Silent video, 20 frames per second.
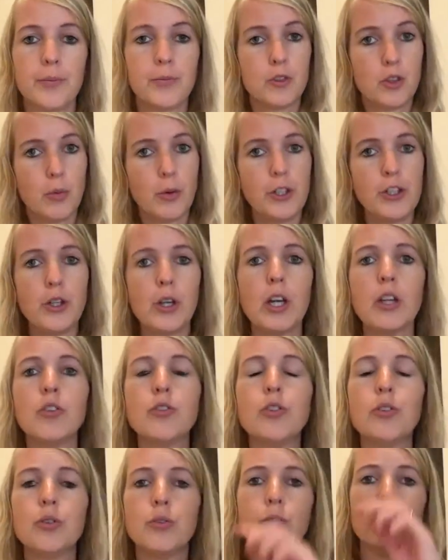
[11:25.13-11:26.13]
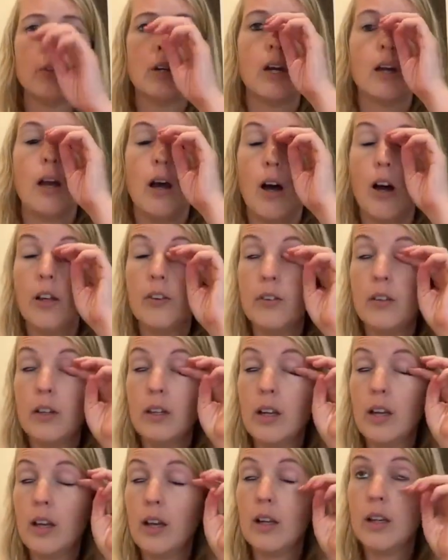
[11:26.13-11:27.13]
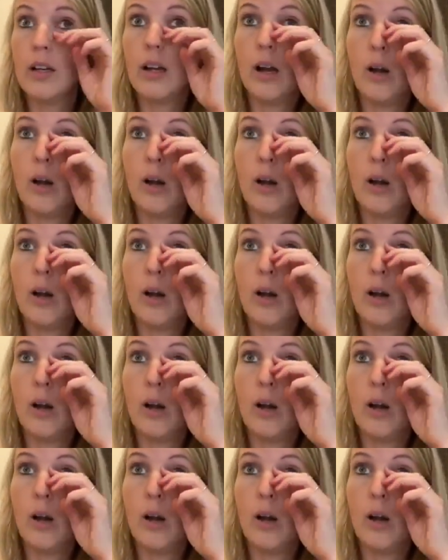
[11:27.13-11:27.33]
So what you're going to do, under the